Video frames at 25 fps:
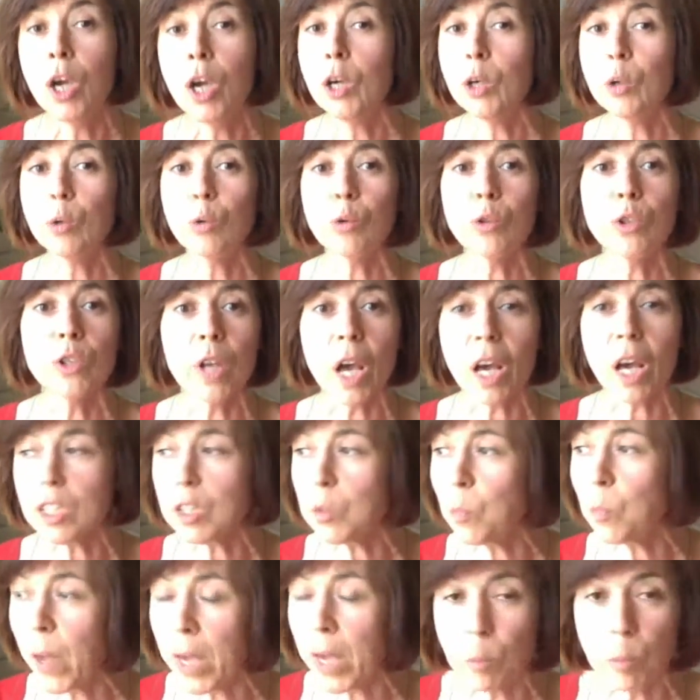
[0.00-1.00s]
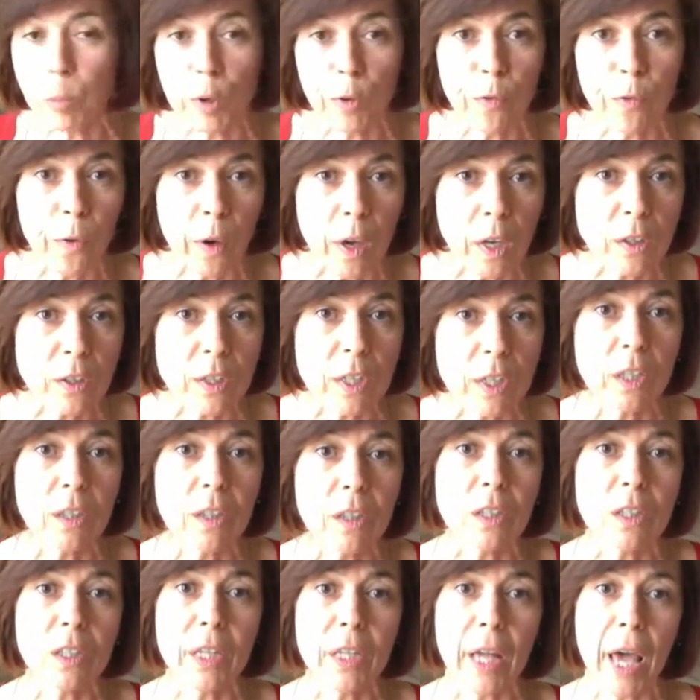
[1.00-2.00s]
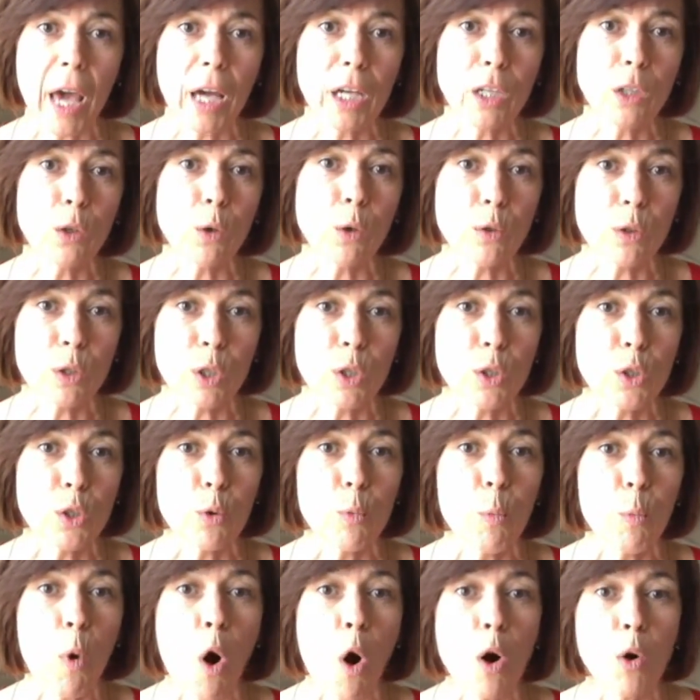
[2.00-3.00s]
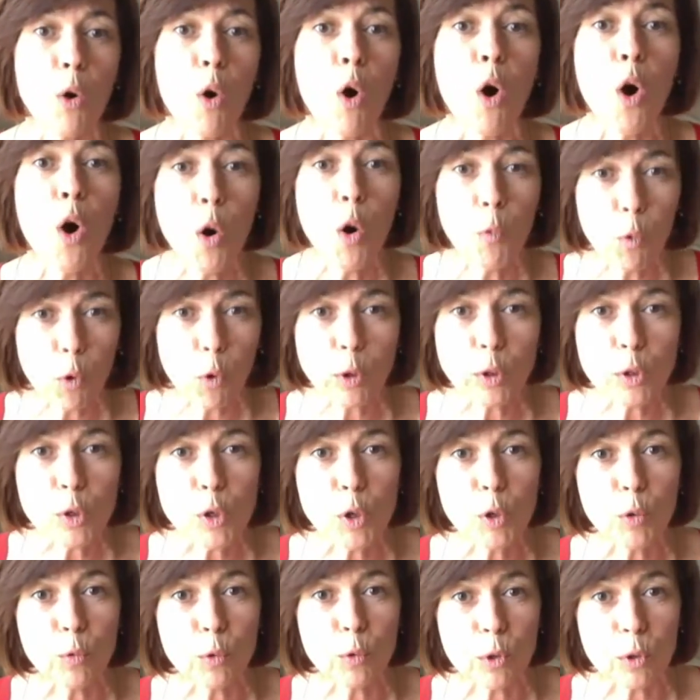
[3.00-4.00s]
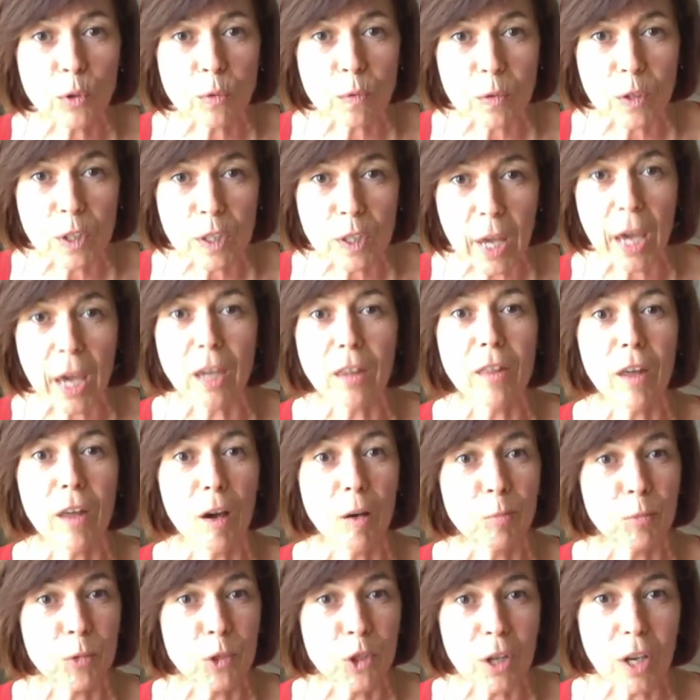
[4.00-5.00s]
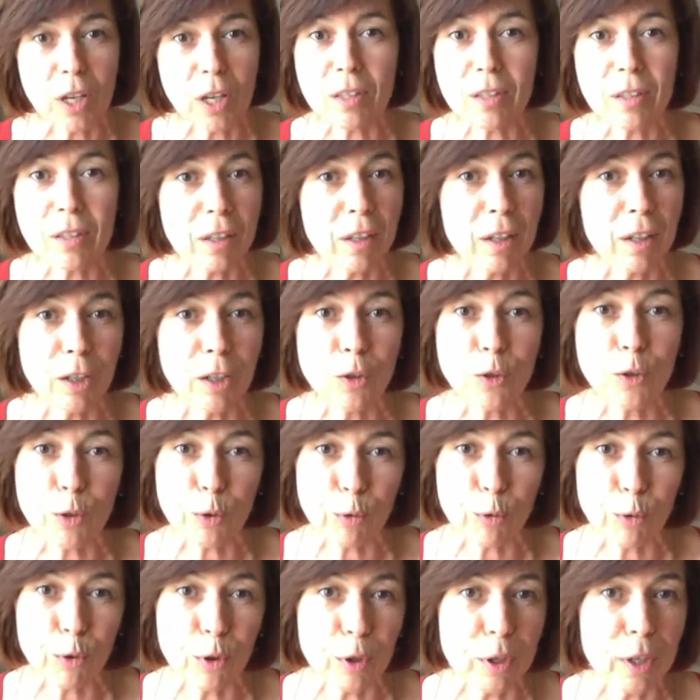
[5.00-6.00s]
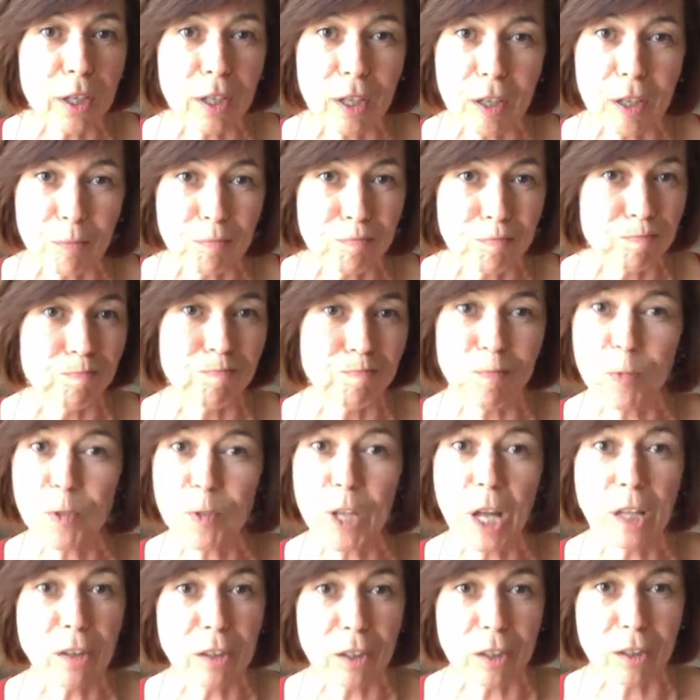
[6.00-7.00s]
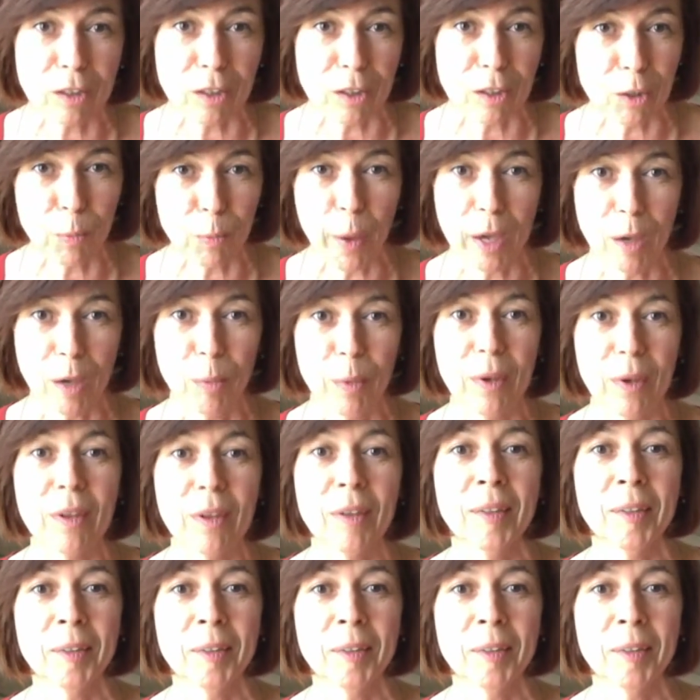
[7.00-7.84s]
who just may be facing this diagnosis tomorrow, what you would say them just in 2-3 sentences maybe?